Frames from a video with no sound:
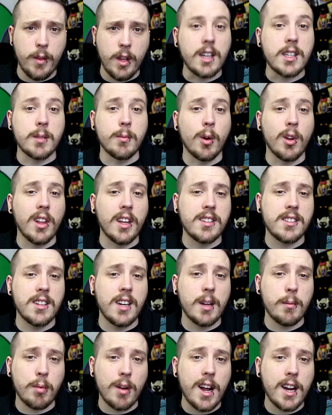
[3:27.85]
Get some more
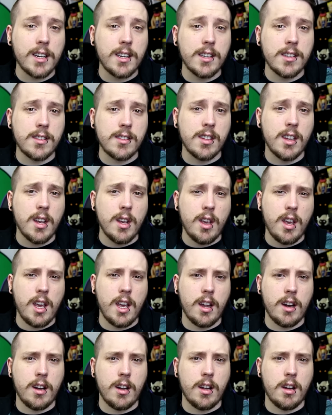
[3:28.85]
listening practice
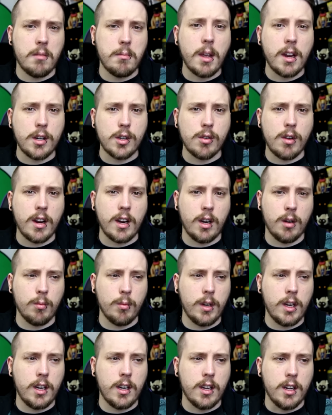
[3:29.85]
and make sure I can
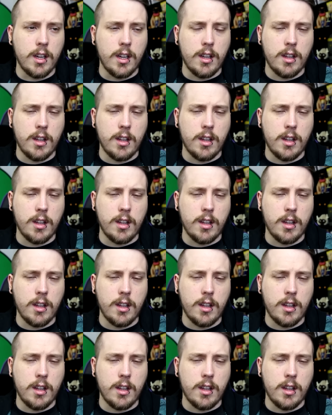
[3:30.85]
read